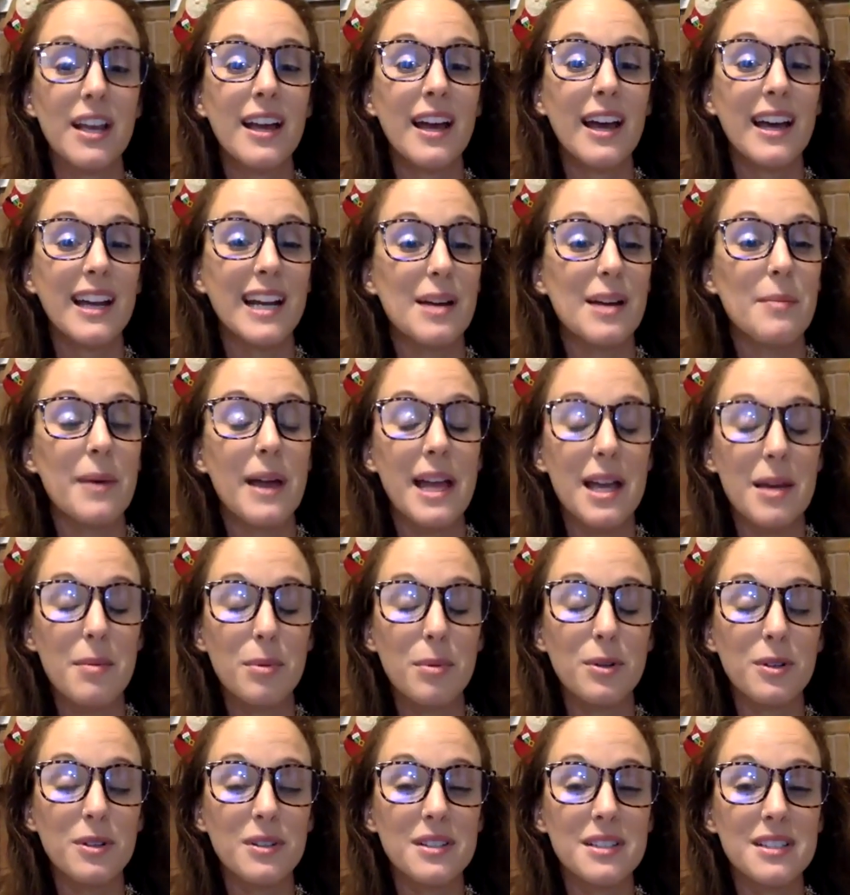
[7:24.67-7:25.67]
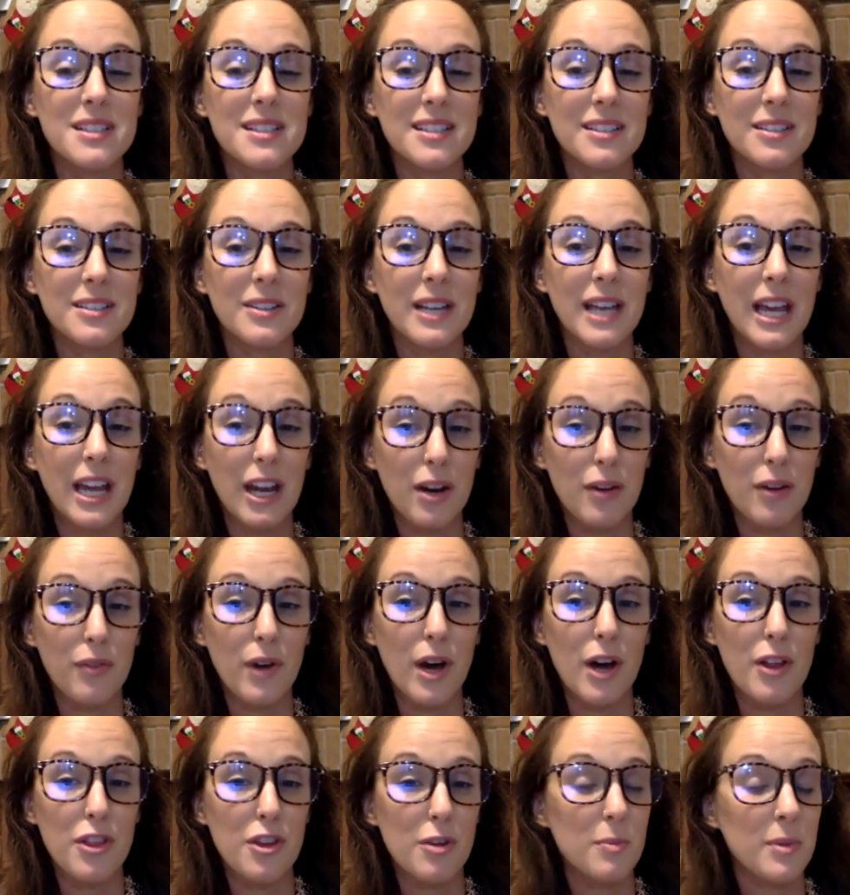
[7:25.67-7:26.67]
and I'm able to care for
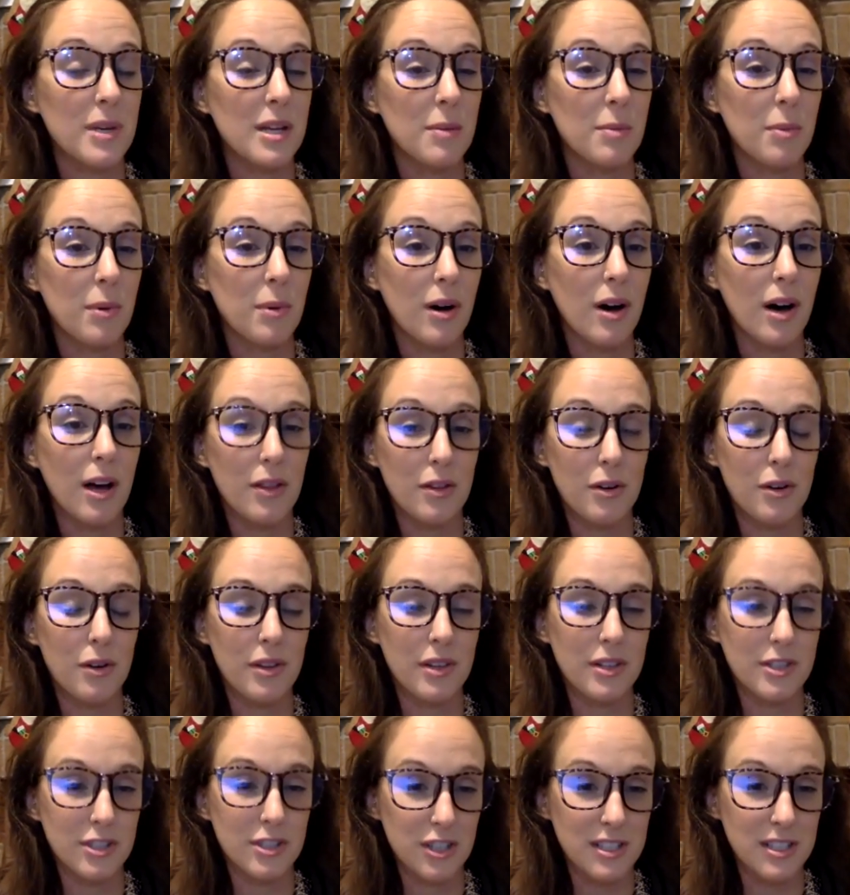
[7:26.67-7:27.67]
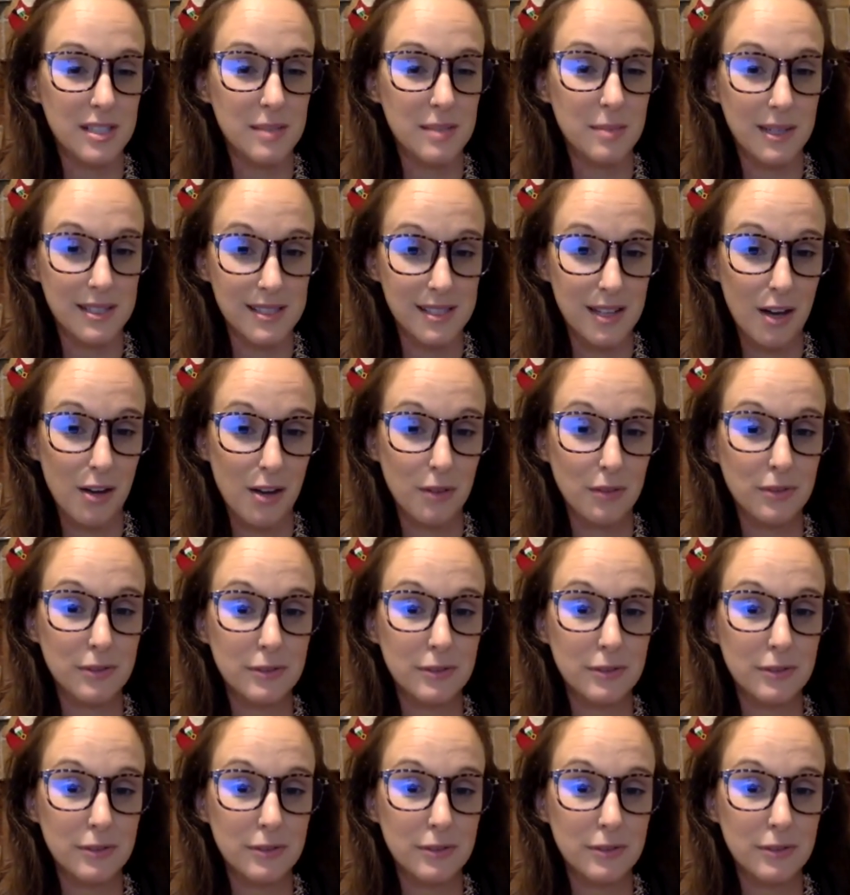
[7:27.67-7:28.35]
other people other than just myself.